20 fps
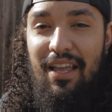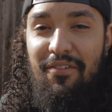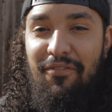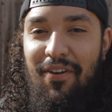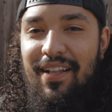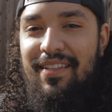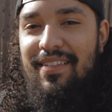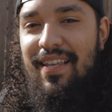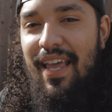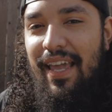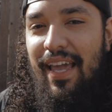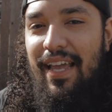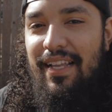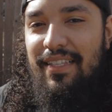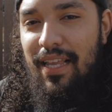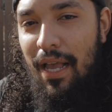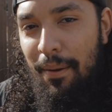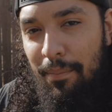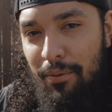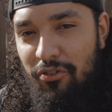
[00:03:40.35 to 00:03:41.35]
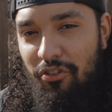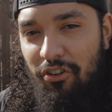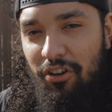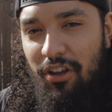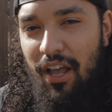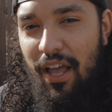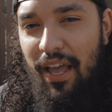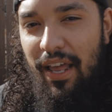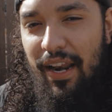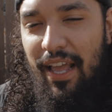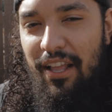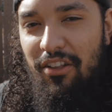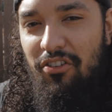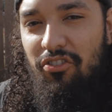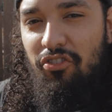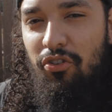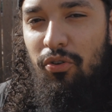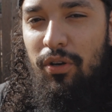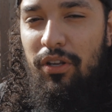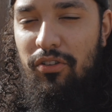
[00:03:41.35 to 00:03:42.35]
if I take a temperature gun and
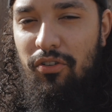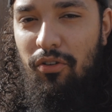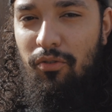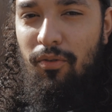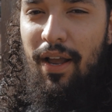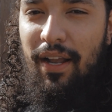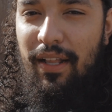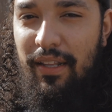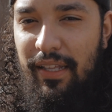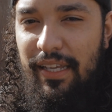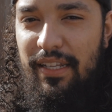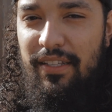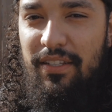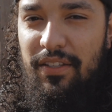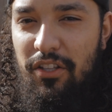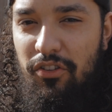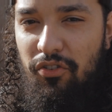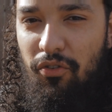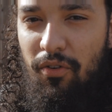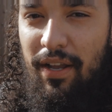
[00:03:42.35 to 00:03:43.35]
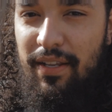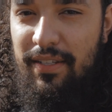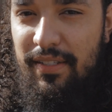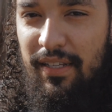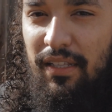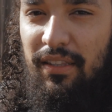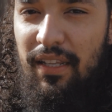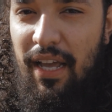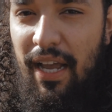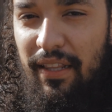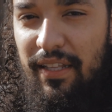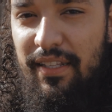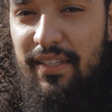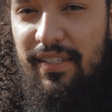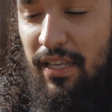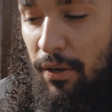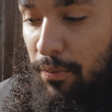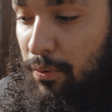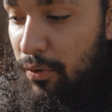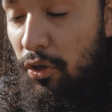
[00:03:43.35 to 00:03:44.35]
shoot it directly into the direct sunlight, let's
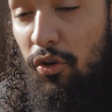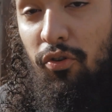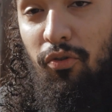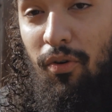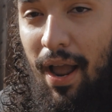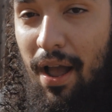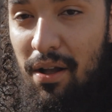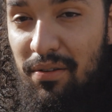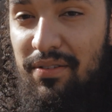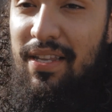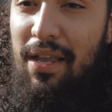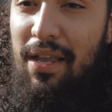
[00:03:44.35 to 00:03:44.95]
see what the ground